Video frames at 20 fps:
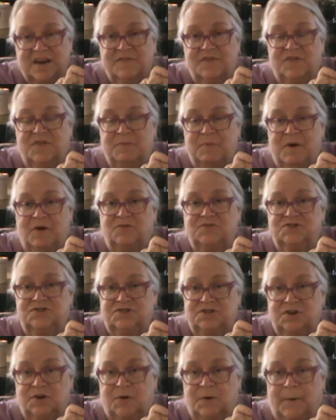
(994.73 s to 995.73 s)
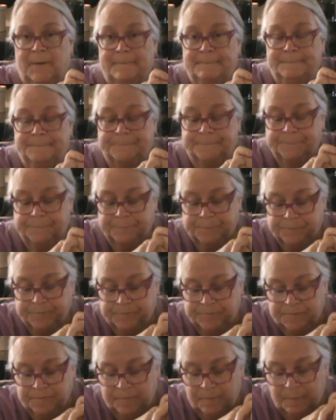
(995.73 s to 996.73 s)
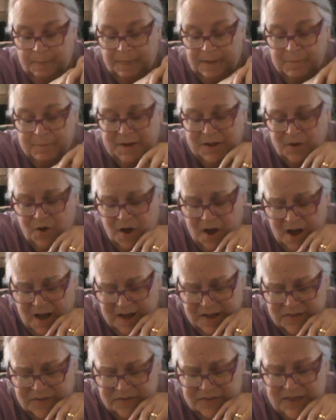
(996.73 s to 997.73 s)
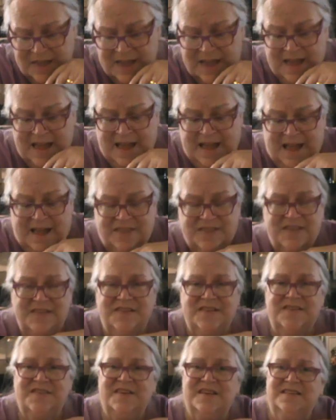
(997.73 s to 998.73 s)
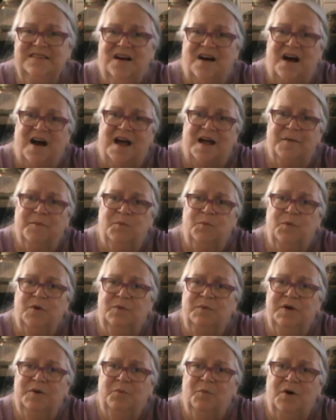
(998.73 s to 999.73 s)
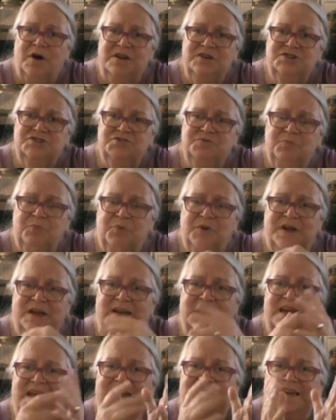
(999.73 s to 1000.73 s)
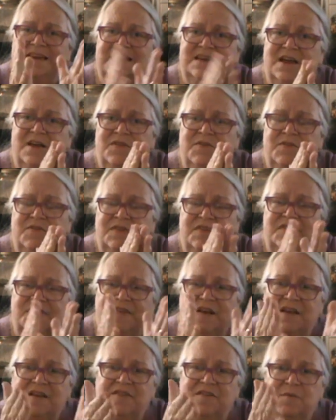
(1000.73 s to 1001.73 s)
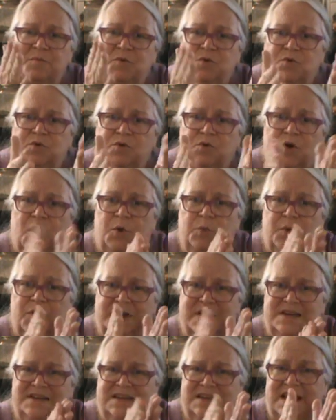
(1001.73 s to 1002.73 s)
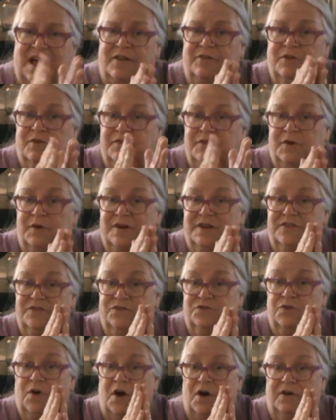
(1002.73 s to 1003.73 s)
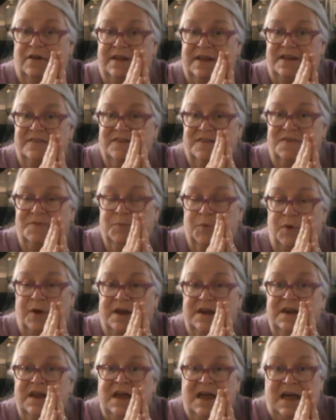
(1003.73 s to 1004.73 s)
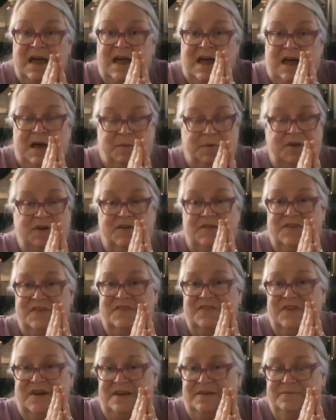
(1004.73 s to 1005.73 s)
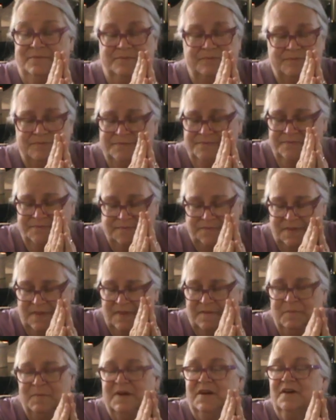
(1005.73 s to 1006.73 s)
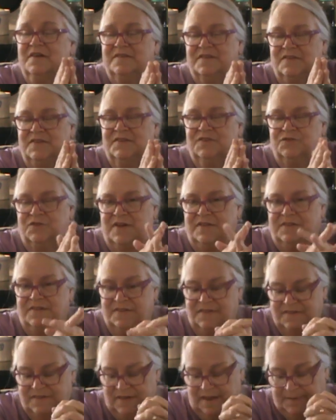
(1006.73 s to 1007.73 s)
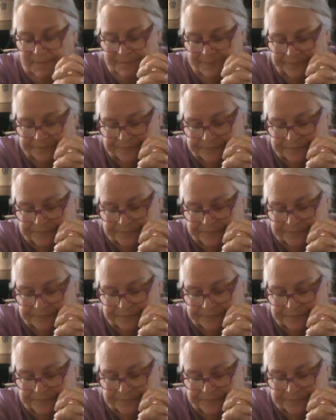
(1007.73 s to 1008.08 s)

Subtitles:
of spell to do, because this is a time when we want to bring in, the sun and the moon are working together very strongly at this point, because of the strength of the sun.